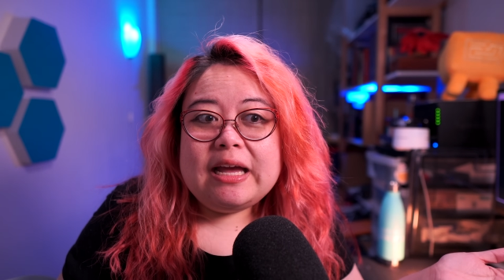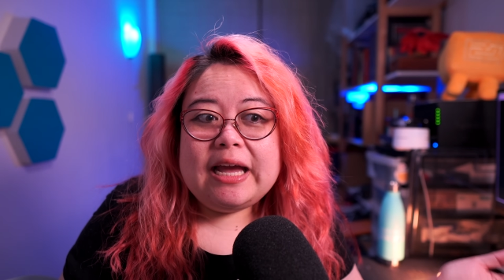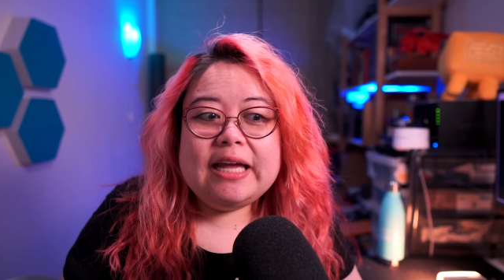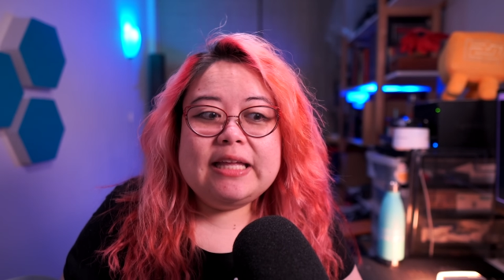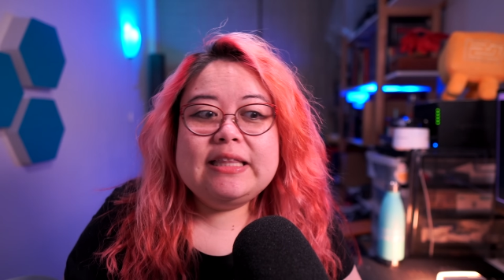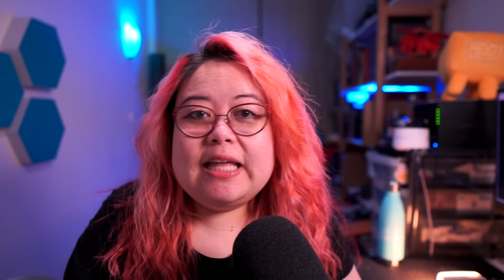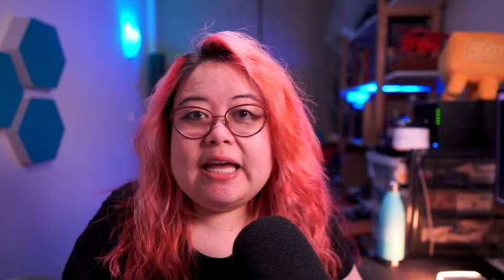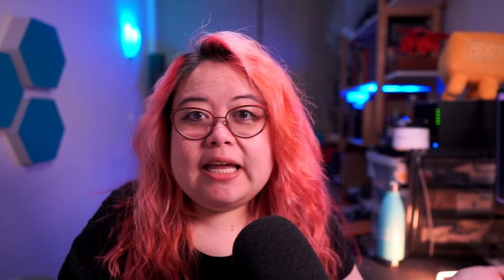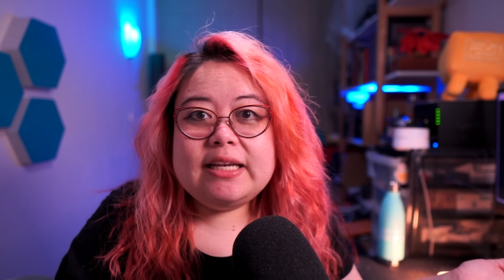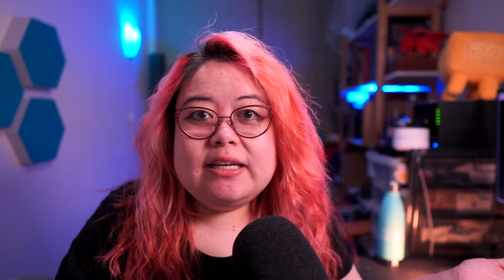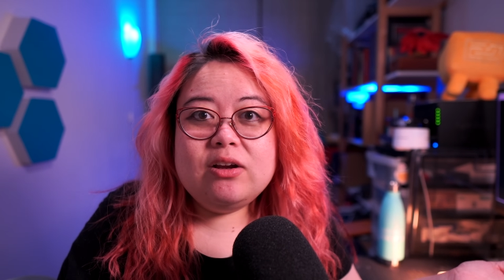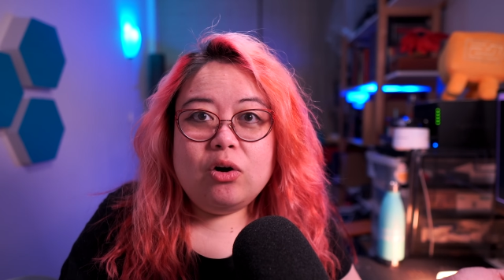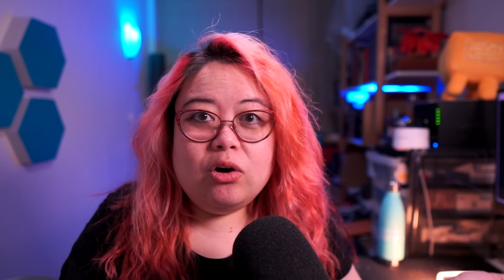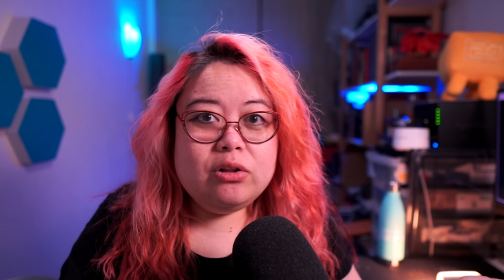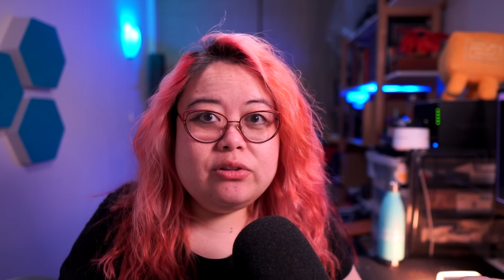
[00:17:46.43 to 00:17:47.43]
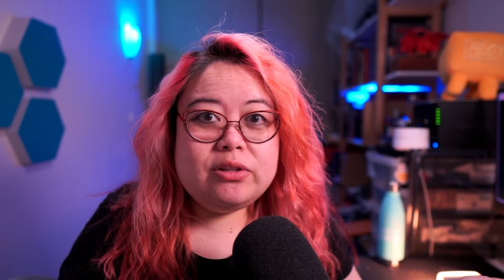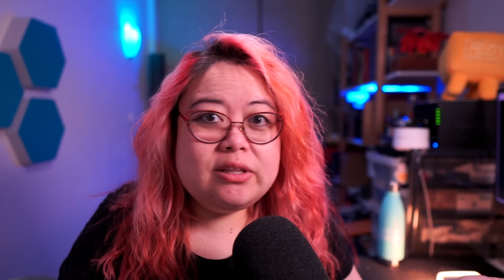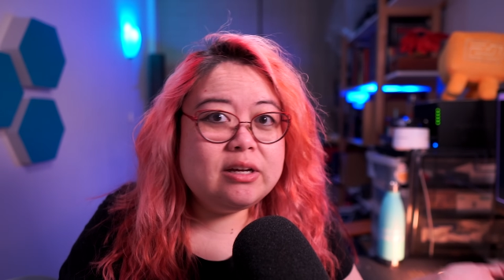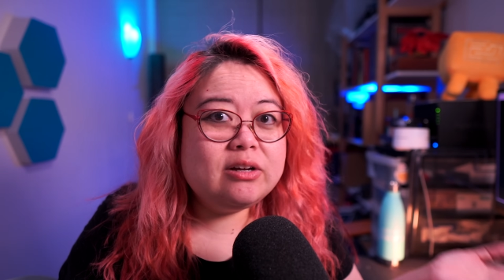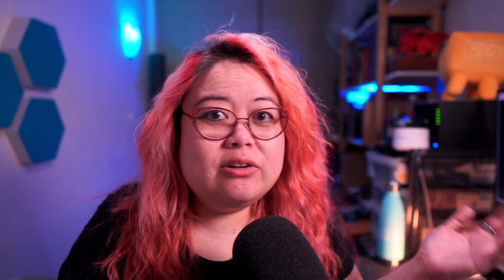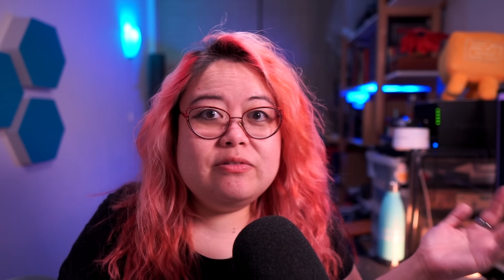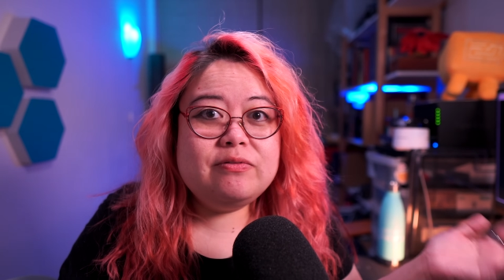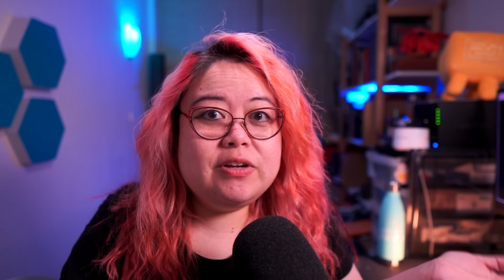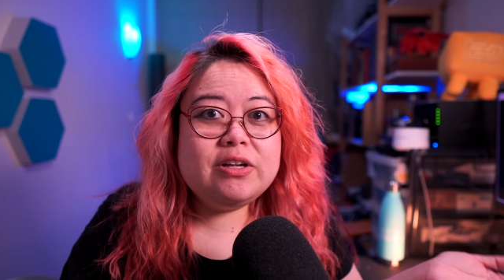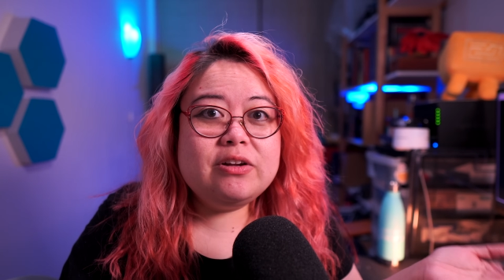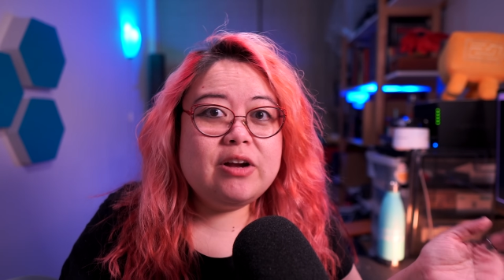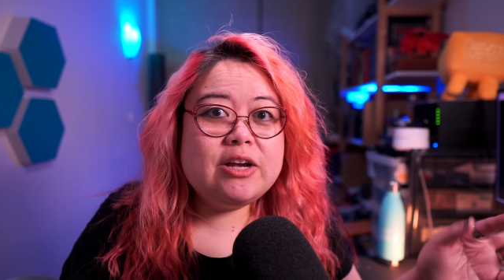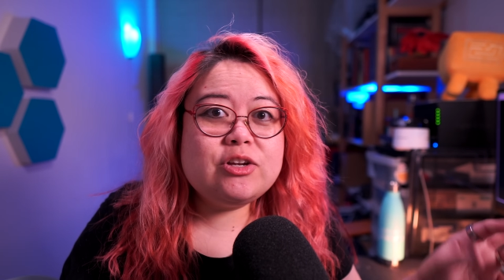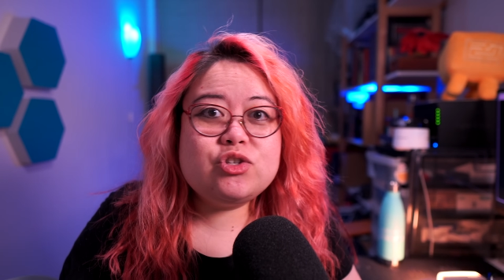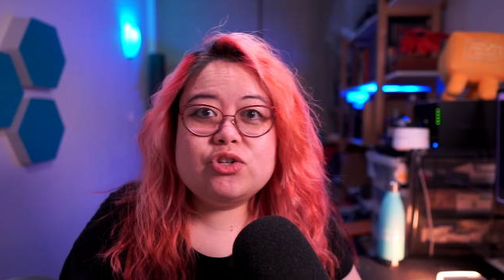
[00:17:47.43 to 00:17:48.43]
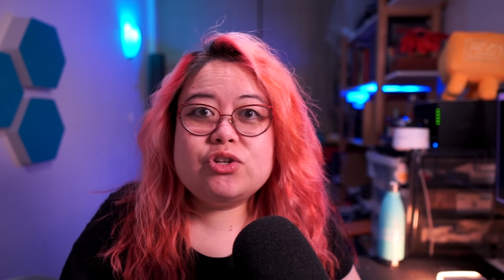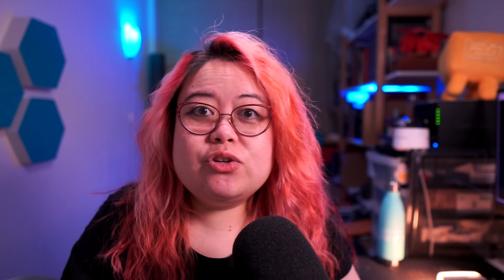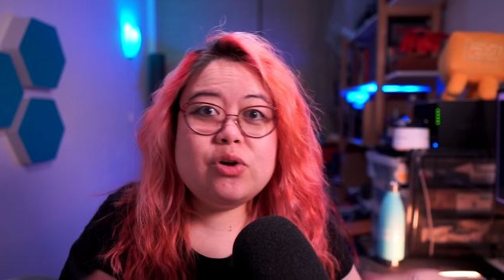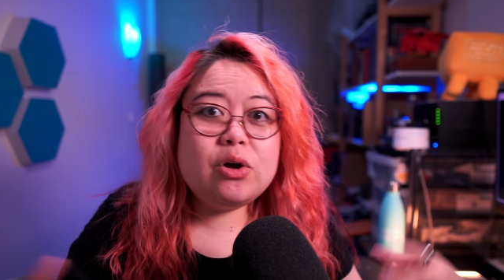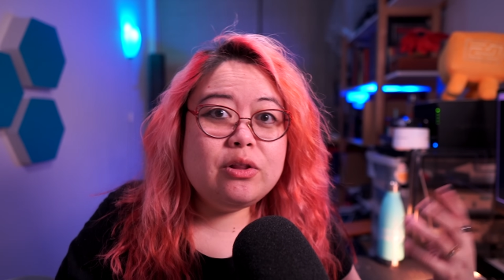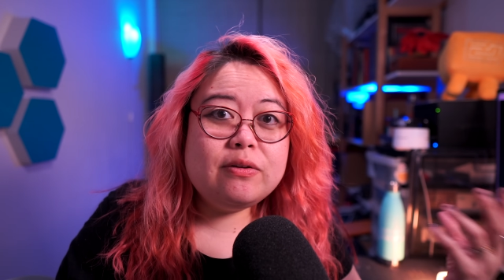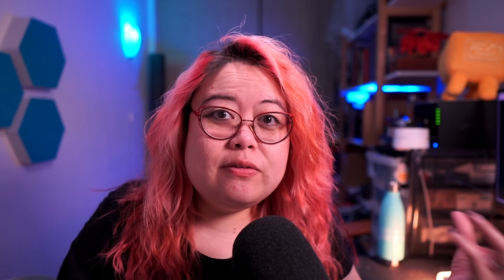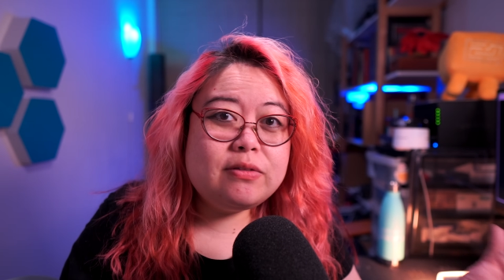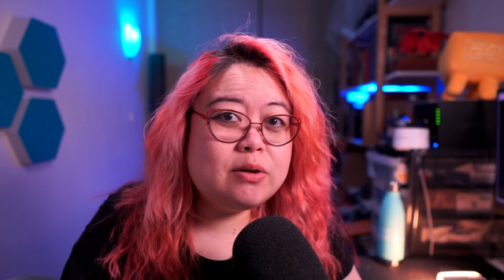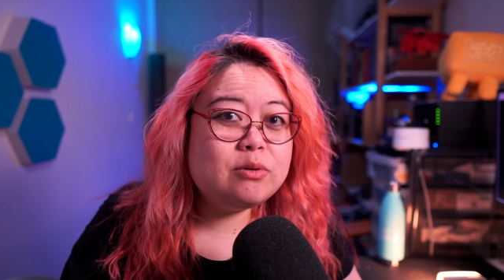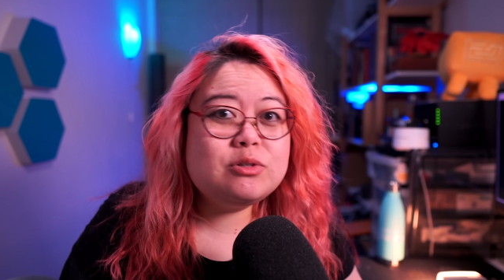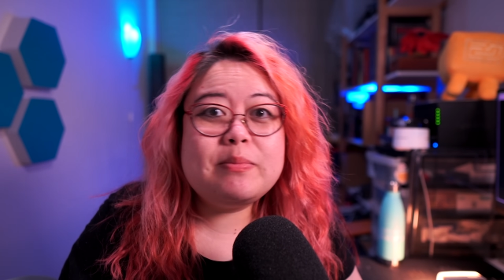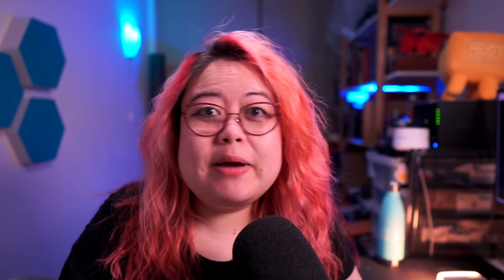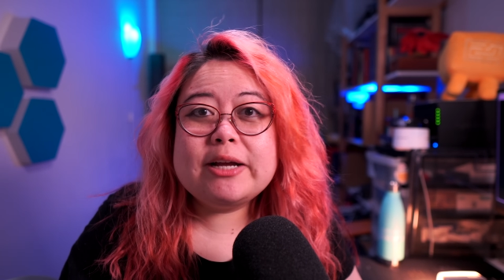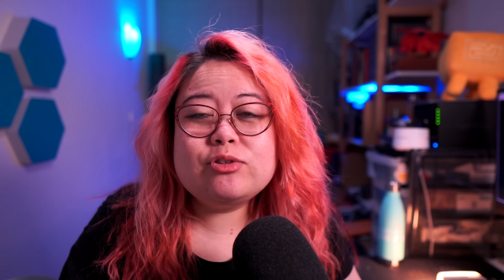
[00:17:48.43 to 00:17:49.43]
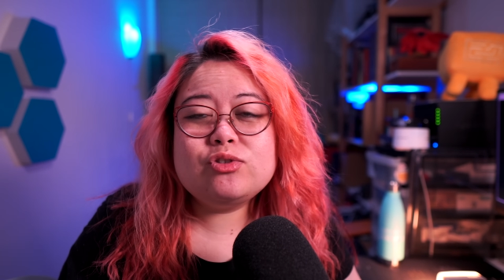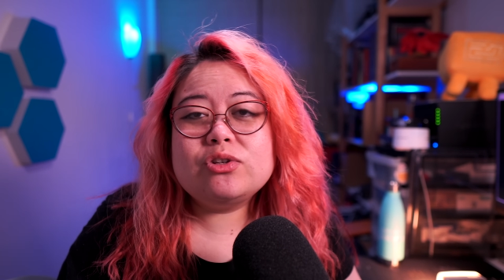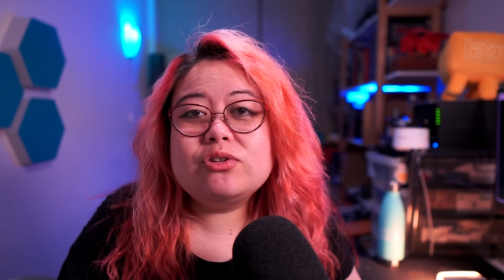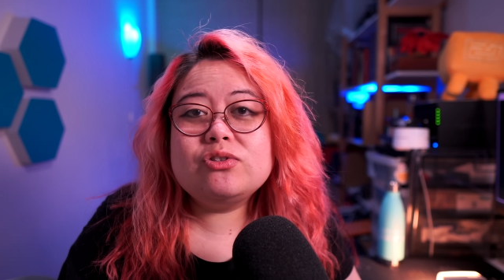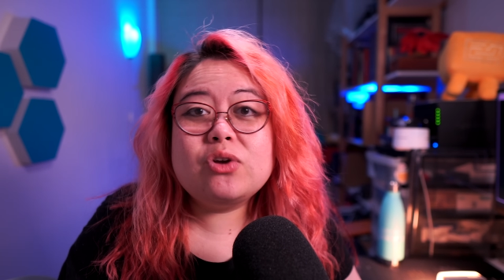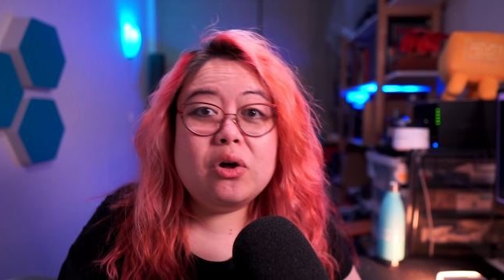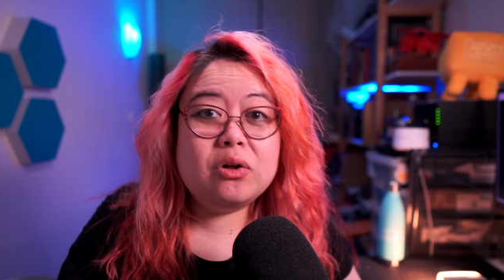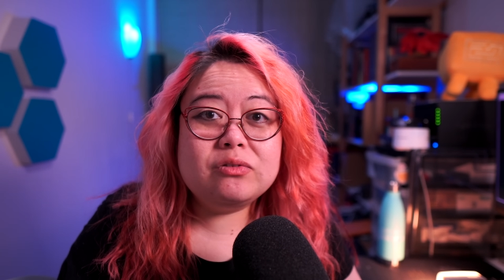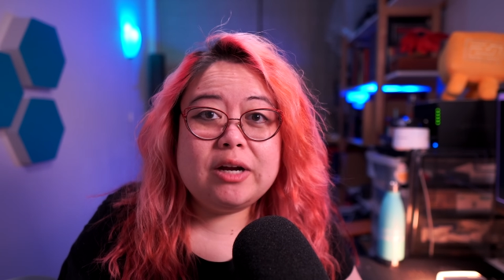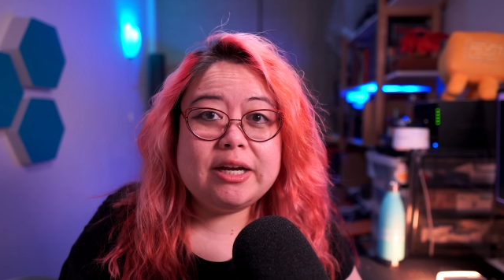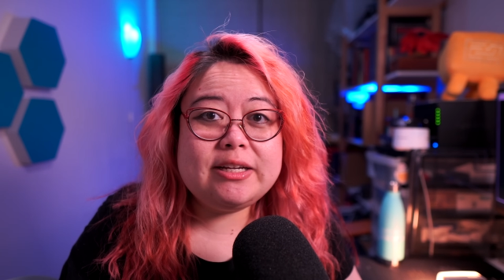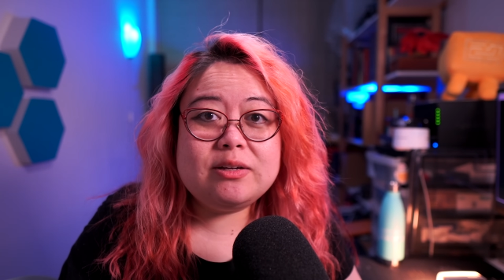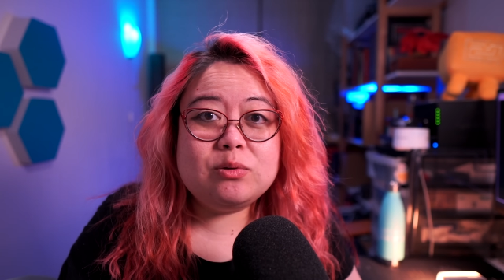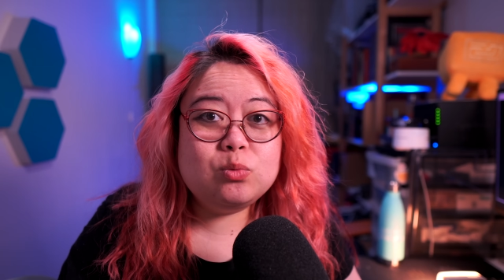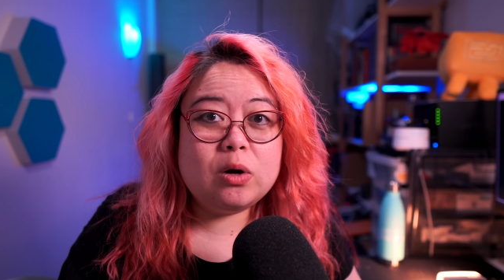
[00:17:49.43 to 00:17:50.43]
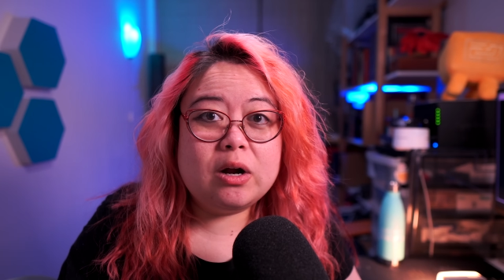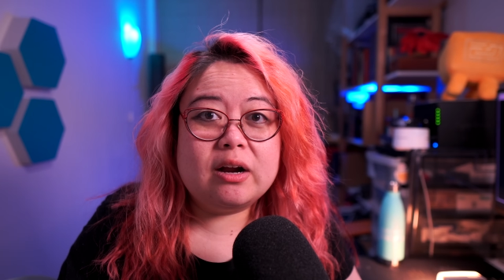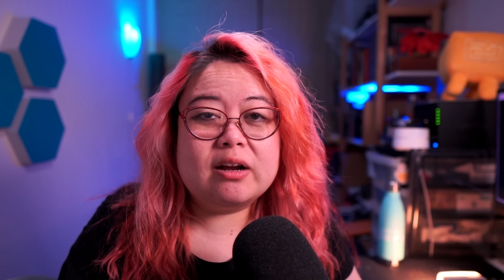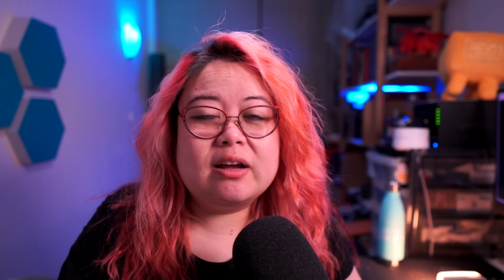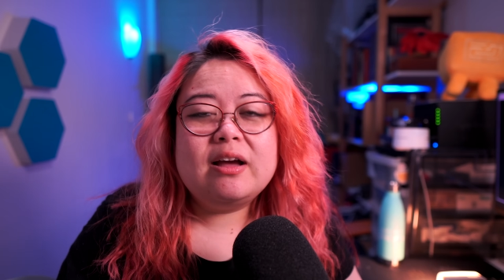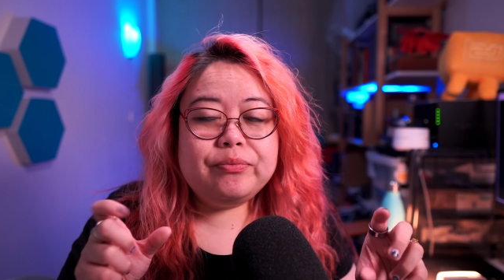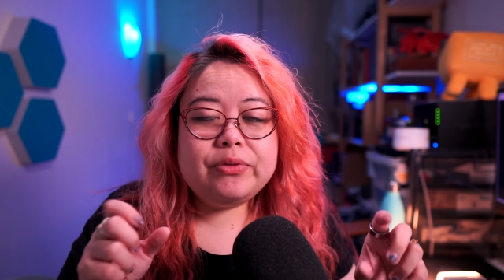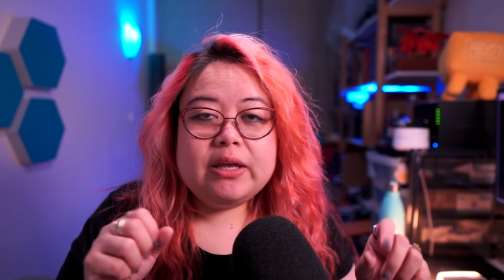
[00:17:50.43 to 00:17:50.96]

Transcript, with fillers: and then all the configuration and all of those matches already work.